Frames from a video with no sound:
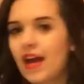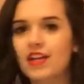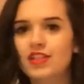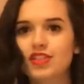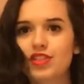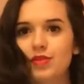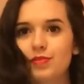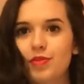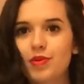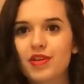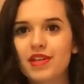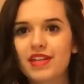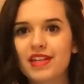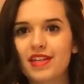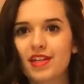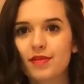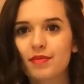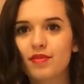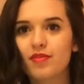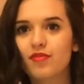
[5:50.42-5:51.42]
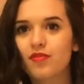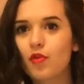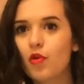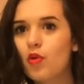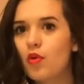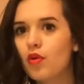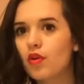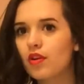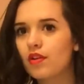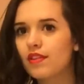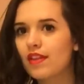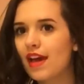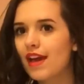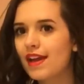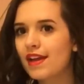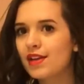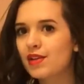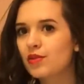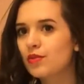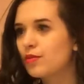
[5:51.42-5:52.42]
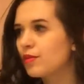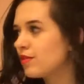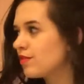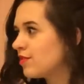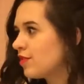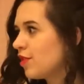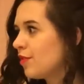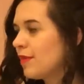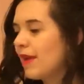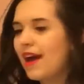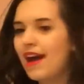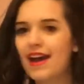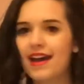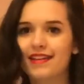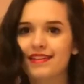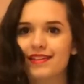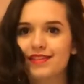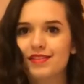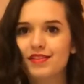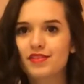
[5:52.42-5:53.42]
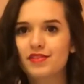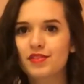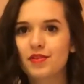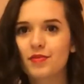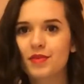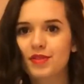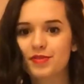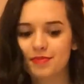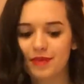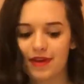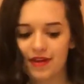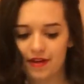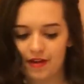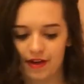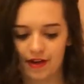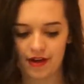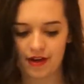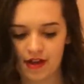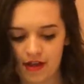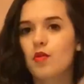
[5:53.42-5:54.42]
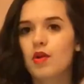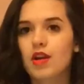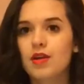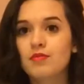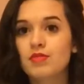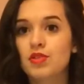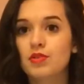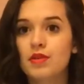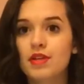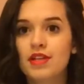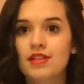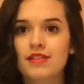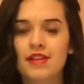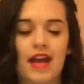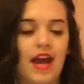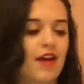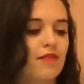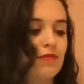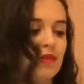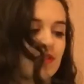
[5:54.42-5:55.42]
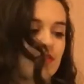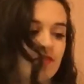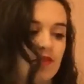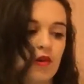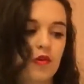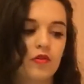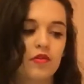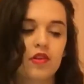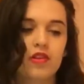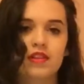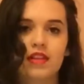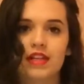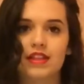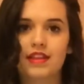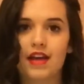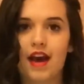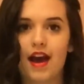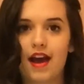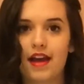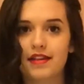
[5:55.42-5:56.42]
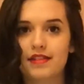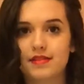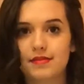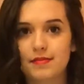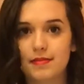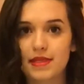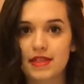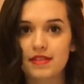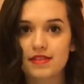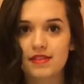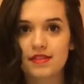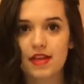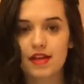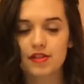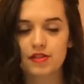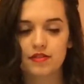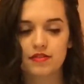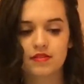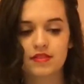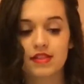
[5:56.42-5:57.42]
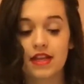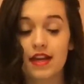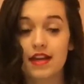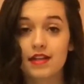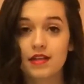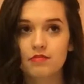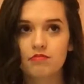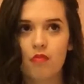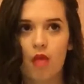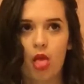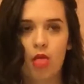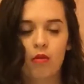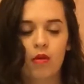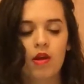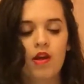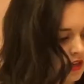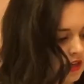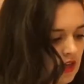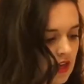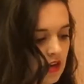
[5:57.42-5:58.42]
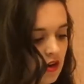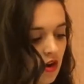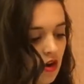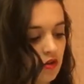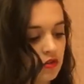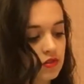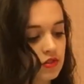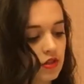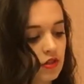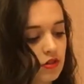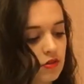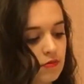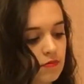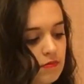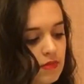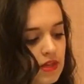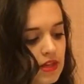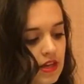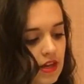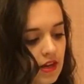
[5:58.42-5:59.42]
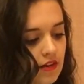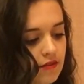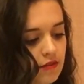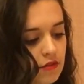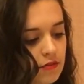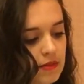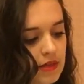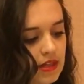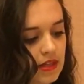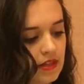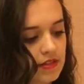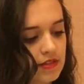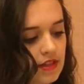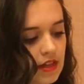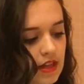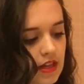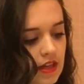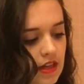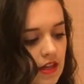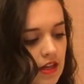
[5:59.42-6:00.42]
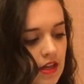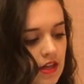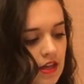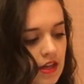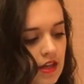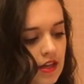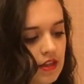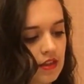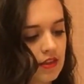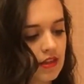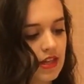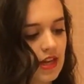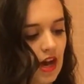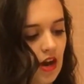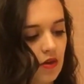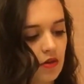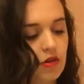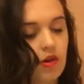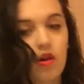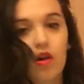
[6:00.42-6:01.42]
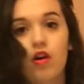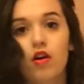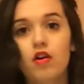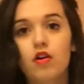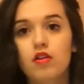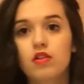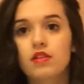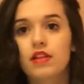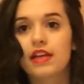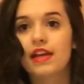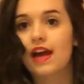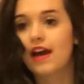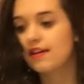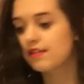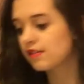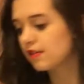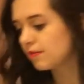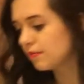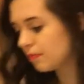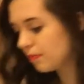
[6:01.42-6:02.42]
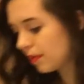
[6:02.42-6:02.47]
I should have put it here before. That angle was so bad. This is so much better. What I'm doing is I have my phone on like the high speed setting. And also be careful because like the alcohol, like as it